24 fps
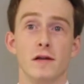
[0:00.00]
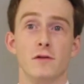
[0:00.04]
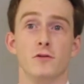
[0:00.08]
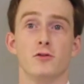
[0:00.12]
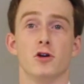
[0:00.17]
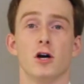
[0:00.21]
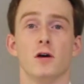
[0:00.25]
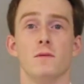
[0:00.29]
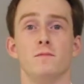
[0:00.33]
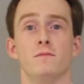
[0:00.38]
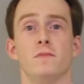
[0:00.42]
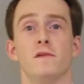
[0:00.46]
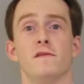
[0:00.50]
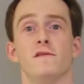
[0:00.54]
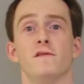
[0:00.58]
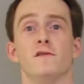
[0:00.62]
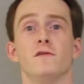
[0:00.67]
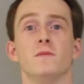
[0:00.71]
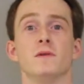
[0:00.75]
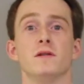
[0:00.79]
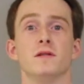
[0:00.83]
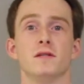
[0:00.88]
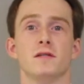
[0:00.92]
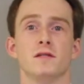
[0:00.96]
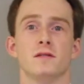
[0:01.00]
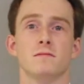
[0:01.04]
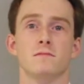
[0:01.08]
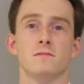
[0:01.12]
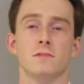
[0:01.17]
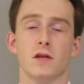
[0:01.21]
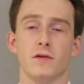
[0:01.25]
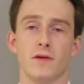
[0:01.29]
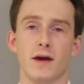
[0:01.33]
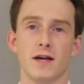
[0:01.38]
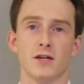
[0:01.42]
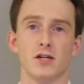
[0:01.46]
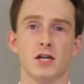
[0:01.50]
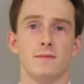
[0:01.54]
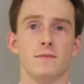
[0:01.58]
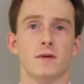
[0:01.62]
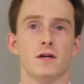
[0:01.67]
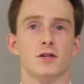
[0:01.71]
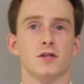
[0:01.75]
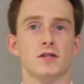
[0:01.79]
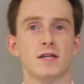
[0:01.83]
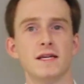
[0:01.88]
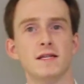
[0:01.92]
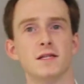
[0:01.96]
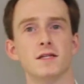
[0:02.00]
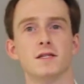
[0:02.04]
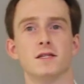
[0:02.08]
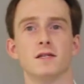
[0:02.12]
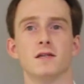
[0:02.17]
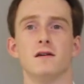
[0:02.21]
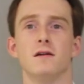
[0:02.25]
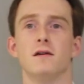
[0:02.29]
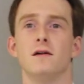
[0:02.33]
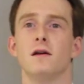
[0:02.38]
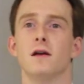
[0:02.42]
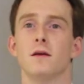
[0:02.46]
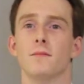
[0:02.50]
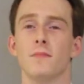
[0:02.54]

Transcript: a drop in performance, they're actually much denser,